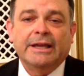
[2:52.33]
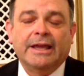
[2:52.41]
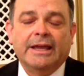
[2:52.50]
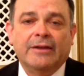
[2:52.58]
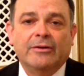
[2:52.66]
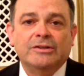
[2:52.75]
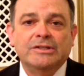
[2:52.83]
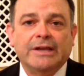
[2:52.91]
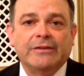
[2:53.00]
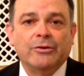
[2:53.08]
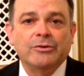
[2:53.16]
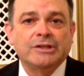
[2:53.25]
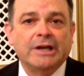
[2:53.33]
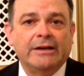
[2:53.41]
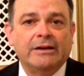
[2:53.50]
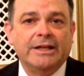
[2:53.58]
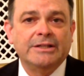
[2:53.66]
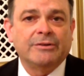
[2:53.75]
and take those
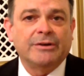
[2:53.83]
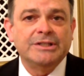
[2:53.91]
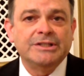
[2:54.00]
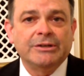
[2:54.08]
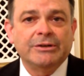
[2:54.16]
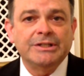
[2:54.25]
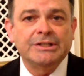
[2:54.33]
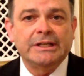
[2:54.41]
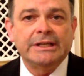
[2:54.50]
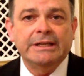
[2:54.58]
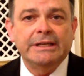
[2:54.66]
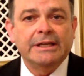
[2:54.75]
guidelines very seriously.